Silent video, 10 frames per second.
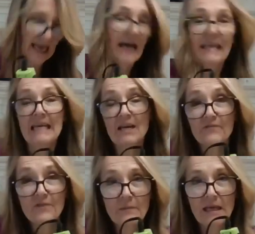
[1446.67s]
I think
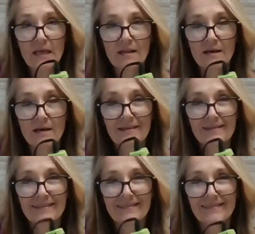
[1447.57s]
for me, the
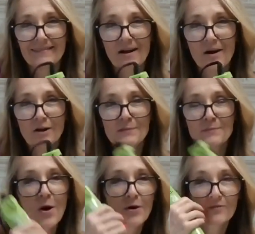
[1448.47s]
hardest
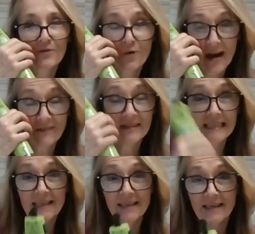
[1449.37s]
part of
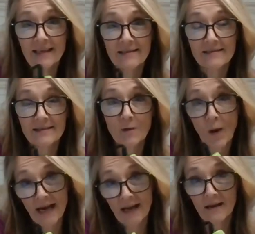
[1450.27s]
crafting is the
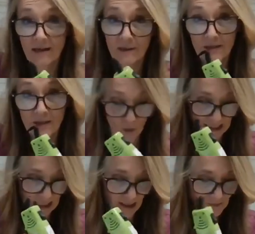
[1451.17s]
waiting in
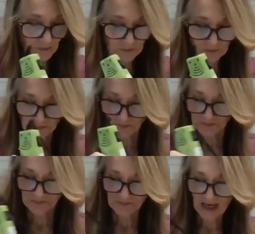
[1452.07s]
between.
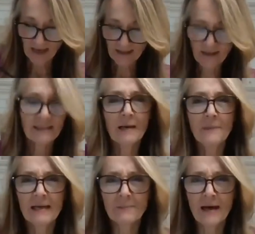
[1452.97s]
I saw
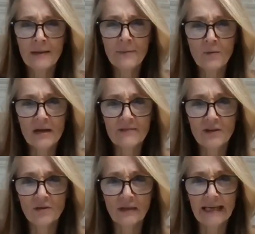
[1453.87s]
somebody, it might have been one of
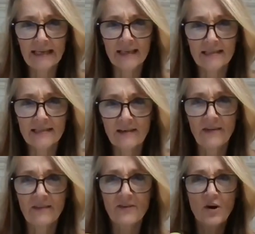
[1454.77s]
you ladies,
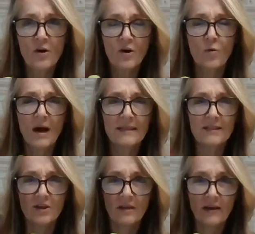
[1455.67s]
if you know who it was,
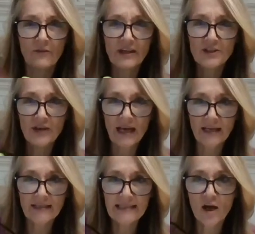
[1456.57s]
you know, like raise your hand
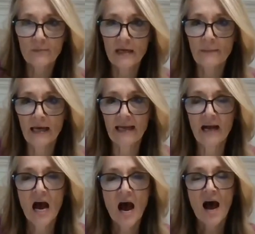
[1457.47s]
and tell me, but
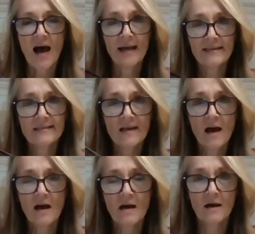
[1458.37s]
I
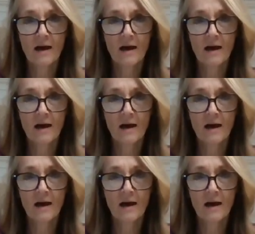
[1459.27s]
saw